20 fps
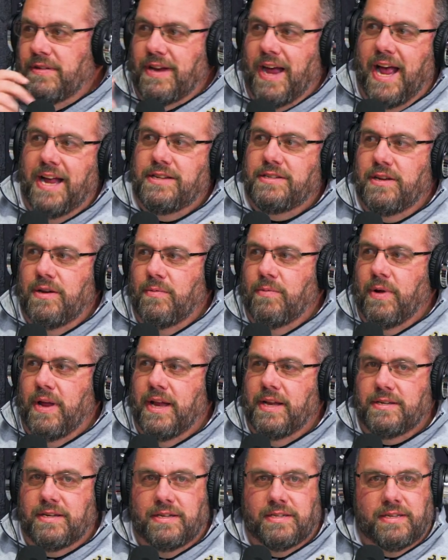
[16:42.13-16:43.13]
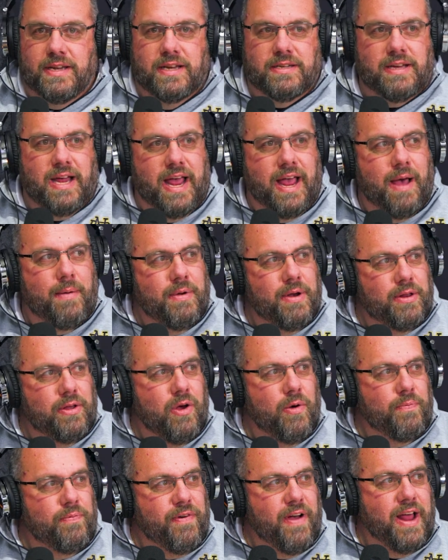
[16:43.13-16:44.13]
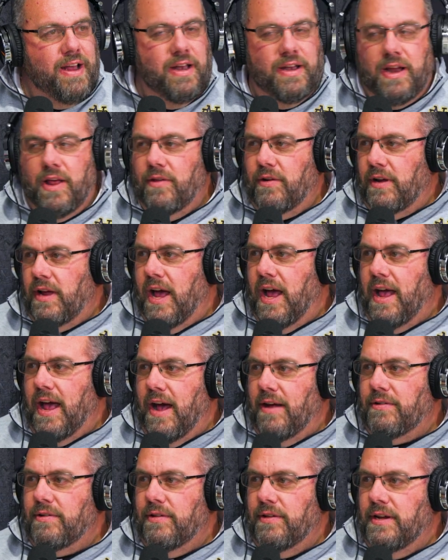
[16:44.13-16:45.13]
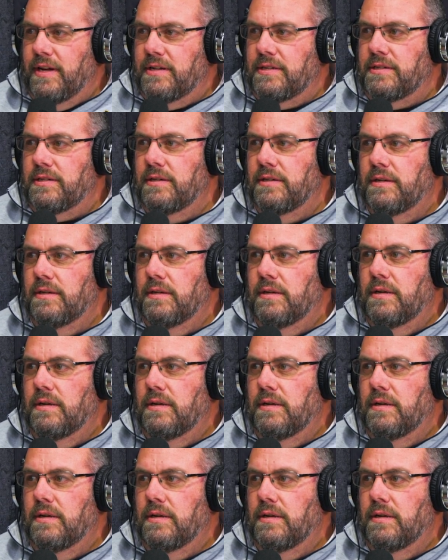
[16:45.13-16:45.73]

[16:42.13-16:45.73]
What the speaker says: if Tyson wins and says, hey, I'm going to go fight another guy after this,